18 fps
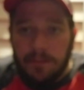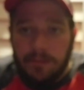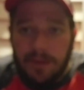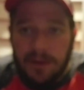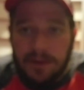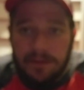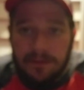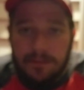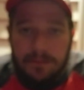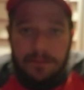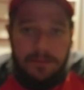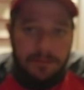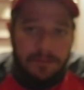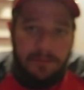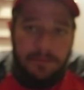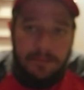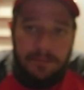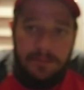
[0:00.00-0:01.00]
But
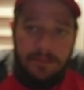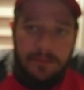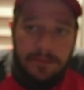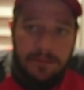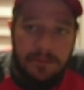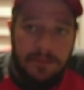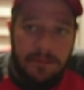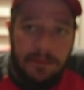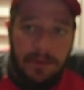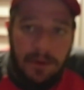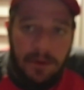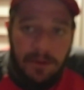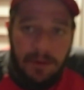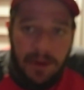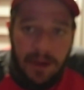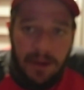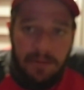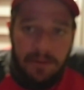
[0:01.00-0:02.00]
there
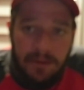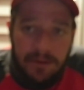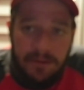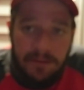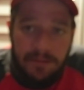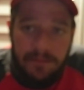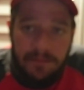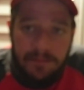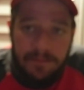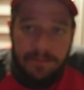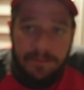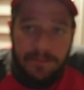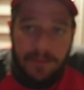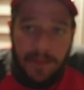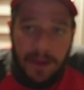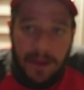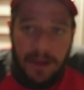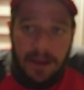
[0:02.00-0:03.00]
we have it.
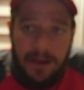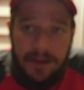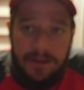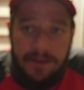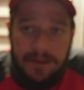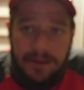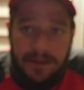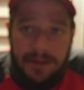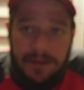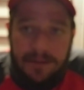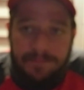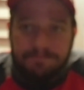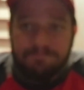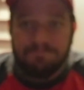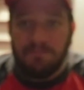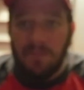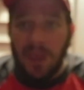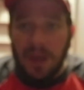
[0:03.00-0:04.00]
And
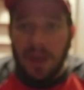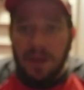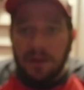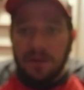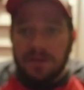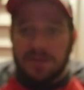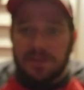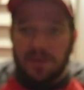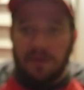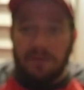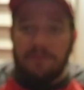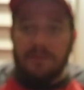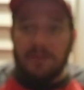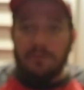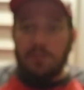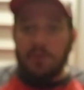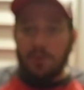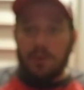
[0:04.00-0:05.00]
sorry for
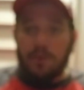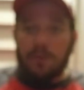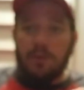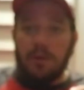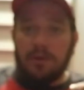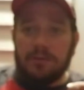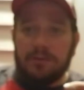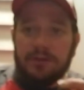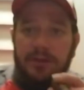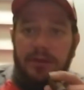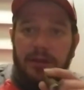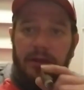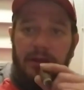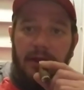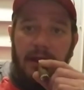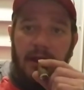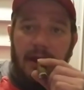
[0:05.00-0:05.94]
the poor quality.